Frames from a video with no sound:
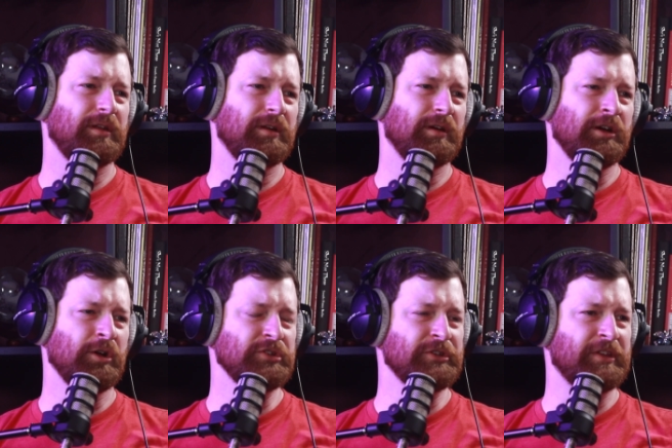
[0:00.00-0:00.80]
I
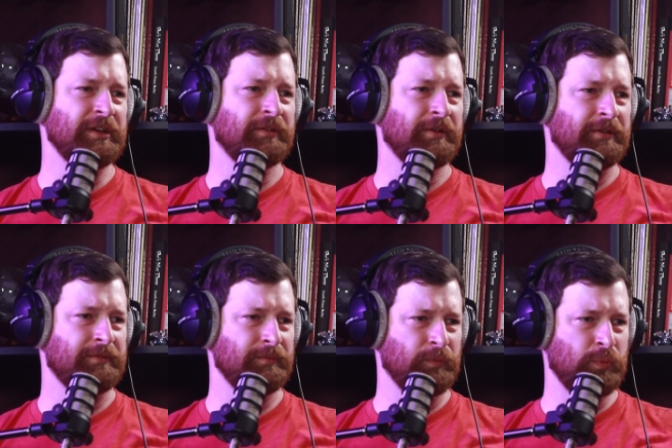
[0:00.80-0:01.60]
also think like
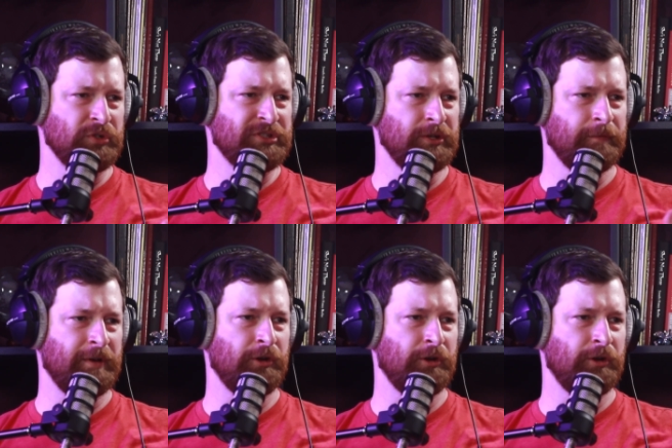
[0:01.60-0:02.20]
we're still very